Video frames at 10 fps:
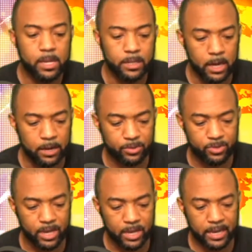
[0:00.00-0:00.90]
The other
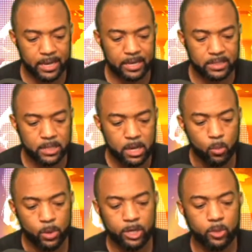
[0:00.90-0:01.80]
thing is,
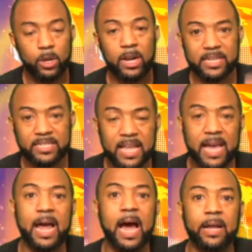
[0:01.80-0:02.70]
when you list
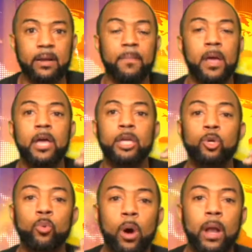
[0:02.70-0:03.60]
that item,
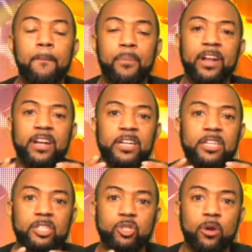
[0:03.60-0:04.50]
you want to put in the
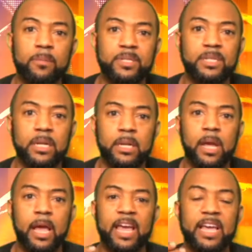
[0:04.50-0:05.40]
description
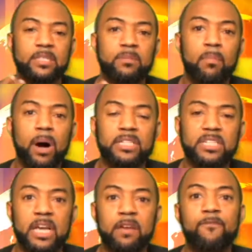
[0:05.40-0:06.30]
as much
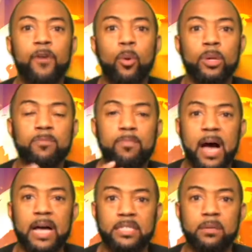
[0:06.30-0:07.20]
info as
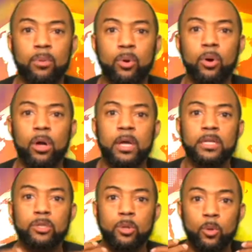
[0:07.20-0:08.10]
possible
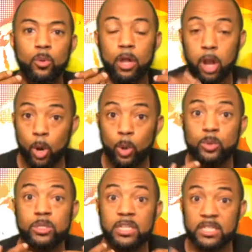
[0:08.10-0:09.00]
to
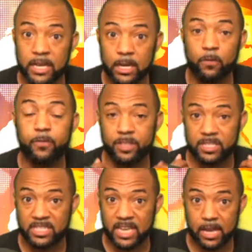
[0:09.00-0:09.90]
close the deal for the
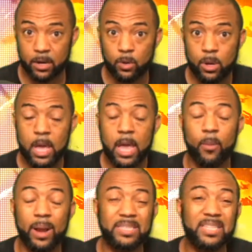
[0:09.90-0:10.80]
sale. And
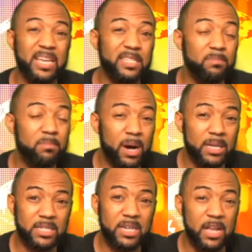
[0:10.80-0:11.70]
when I say as
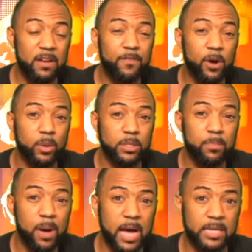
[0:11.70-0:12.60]
much info as
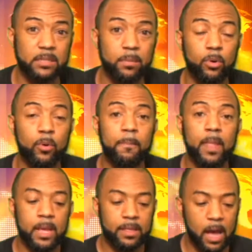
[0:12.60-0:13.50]
possible,
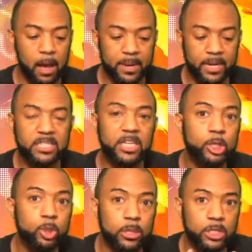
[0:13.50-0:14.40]
I'm going to
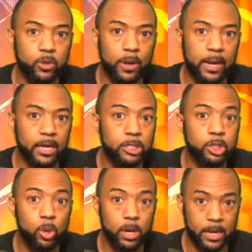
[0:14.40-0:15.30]
teach you a trick, a
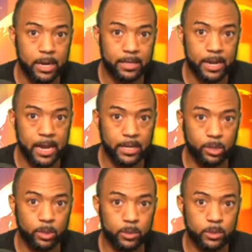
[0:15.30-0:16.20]
shortcut that I
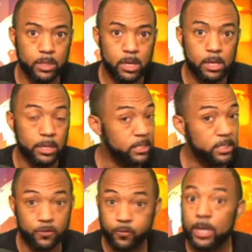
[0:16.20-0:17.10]
use This
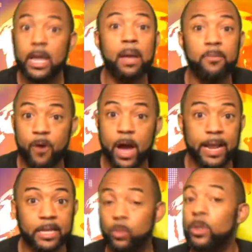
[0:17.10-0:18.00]
is Free Game
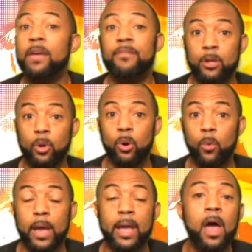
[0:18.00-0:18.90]
Friday, so we're giving it all
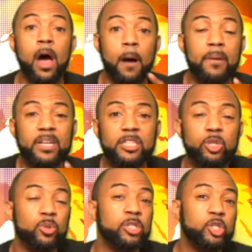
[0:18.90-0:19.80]
away. I'm going to teach
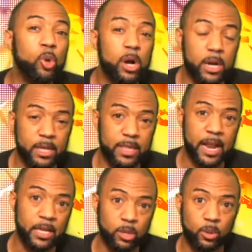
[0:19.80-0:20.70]
you a shortcut that
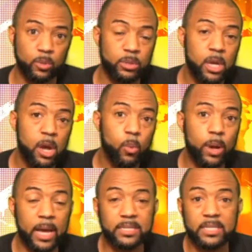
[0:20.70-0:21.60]
I use when
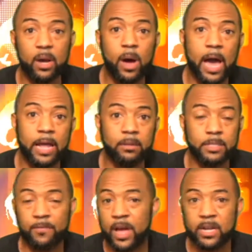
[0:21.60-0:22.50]
I sell
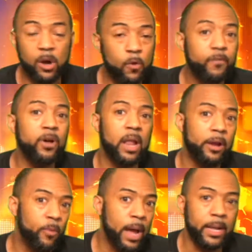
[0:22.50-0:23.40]
items if I don't feel
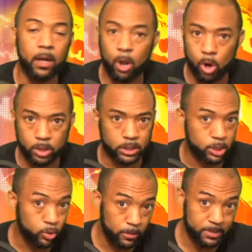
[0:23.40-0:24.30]
like writing a long
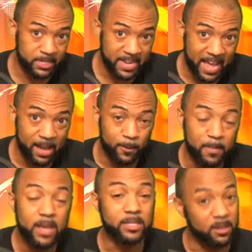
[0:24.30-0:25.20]
description down.
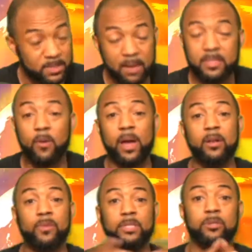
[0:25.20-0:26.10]
Sometimes I write an
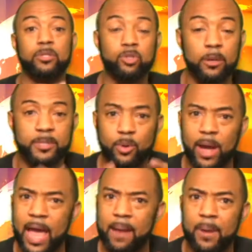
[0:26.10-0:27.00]
original description or
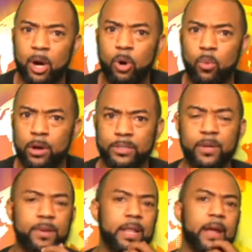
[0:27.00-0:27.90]
I add my own words
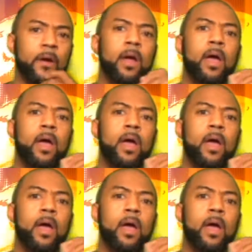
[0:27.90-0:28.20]
here and there.